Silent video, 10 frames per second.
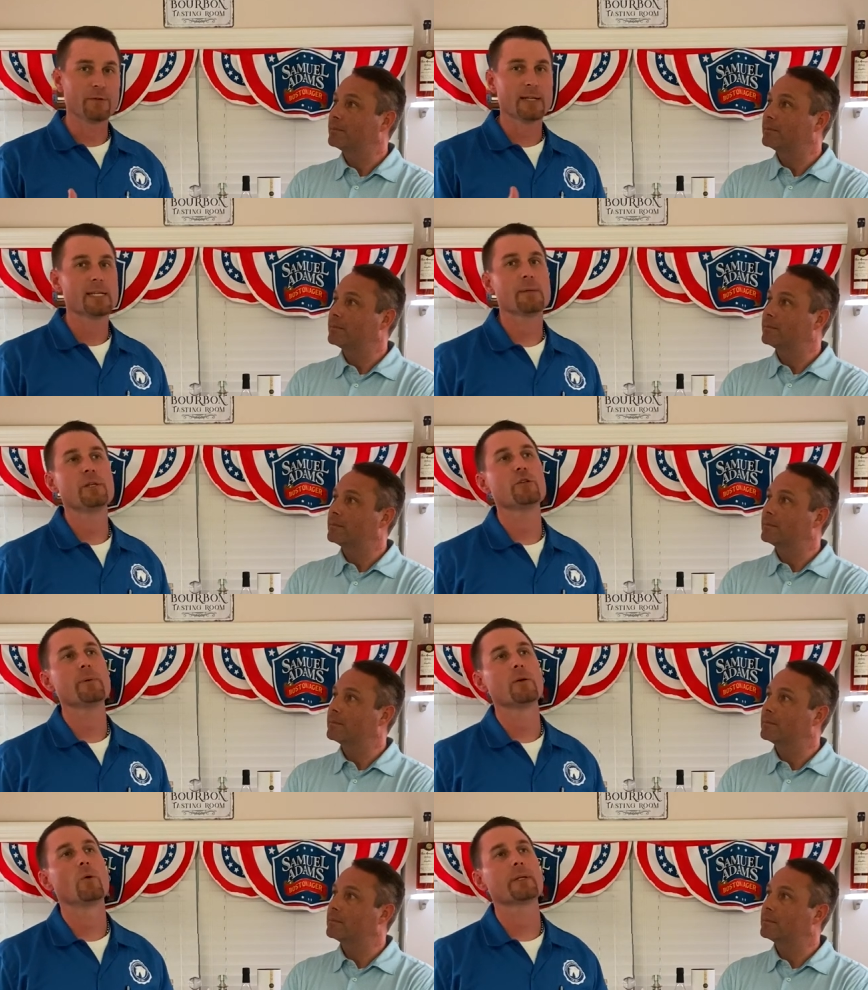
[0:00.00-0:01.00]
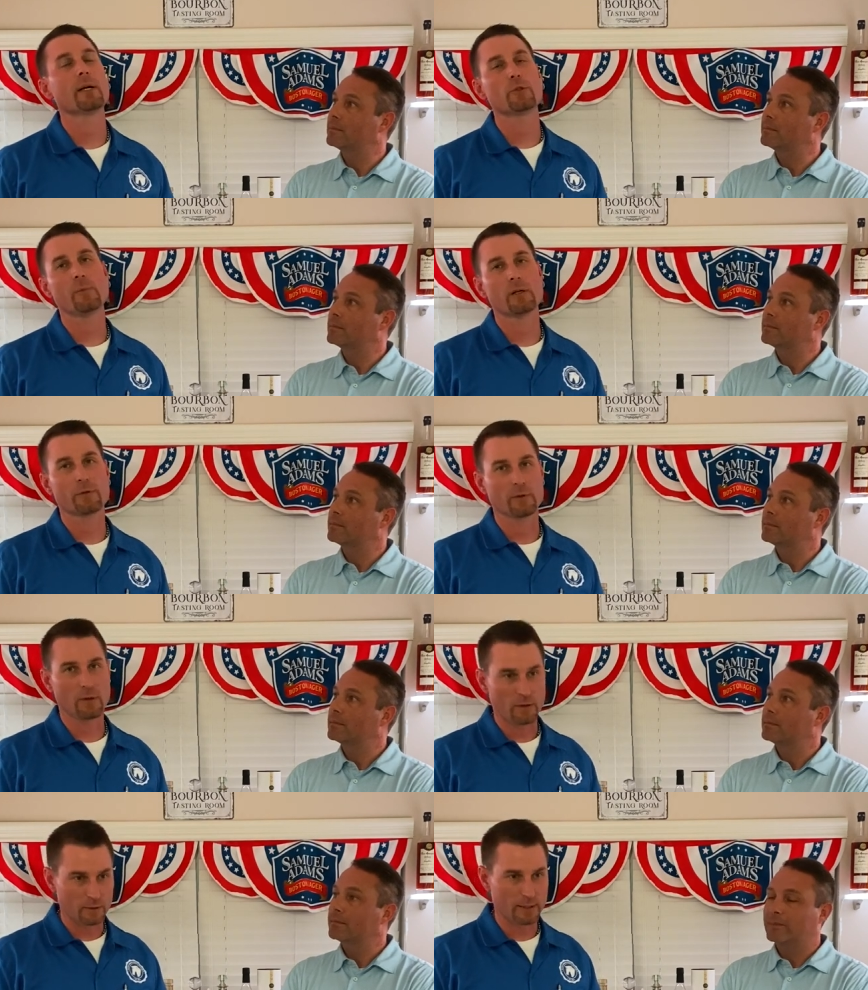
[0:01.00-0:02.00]
Speaker 1: got that, that means you've been holding onto a bottle for a
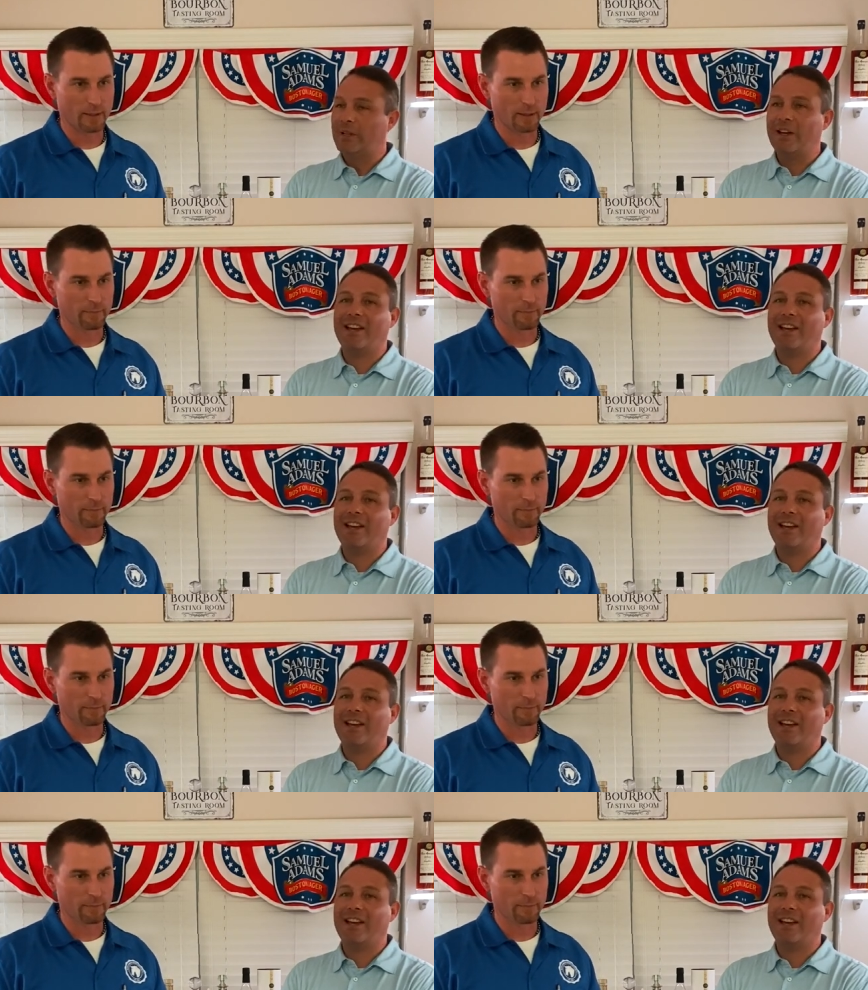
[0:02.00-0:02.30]
long time.